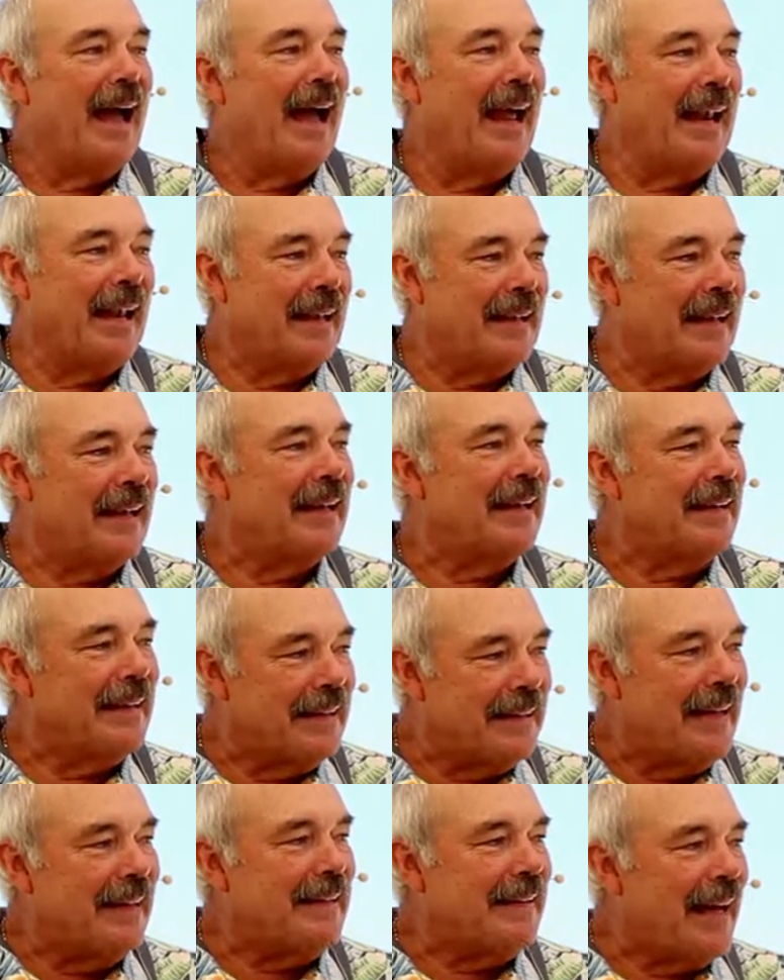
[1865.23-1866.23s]
And he
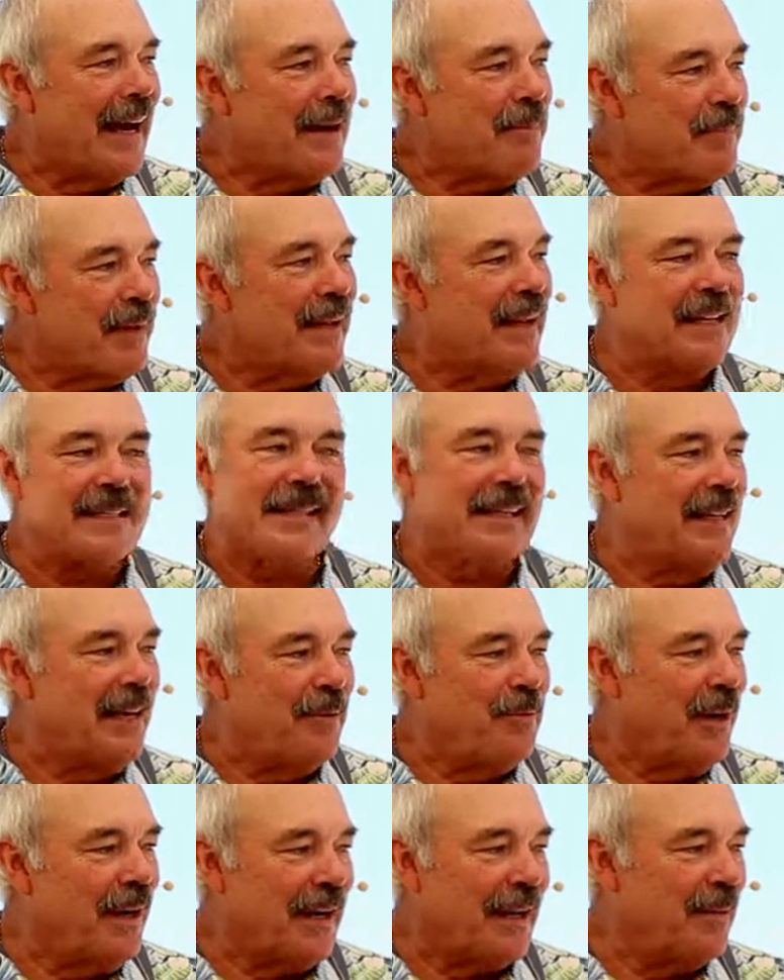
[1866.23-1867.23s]
did that because he
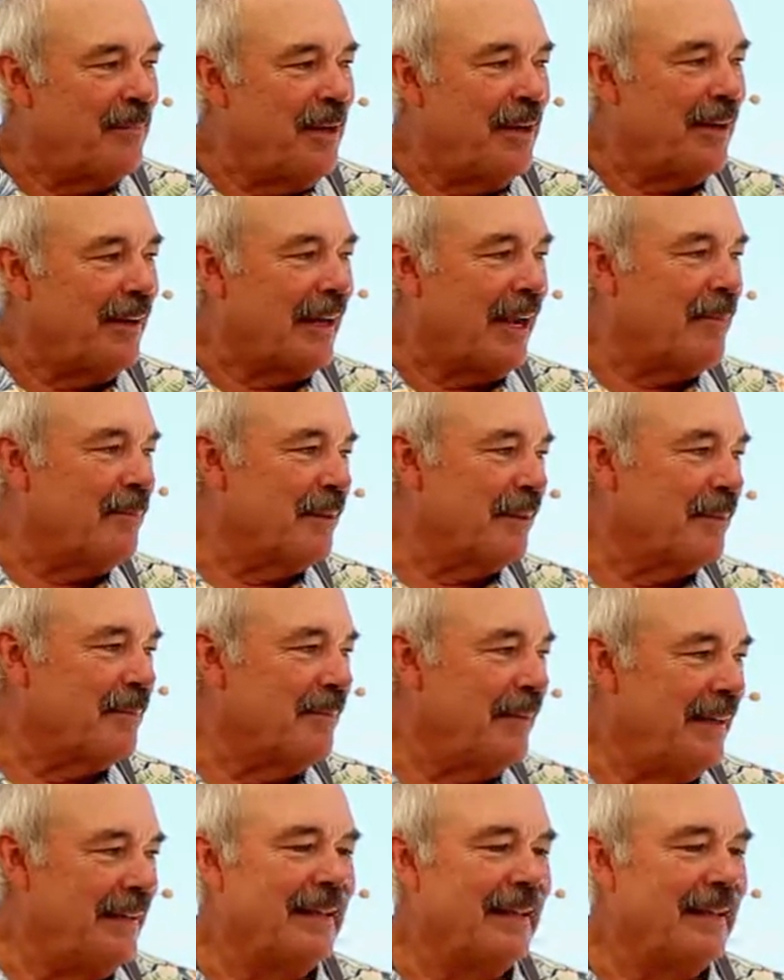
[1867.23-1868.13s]
didn't want to communicate with them.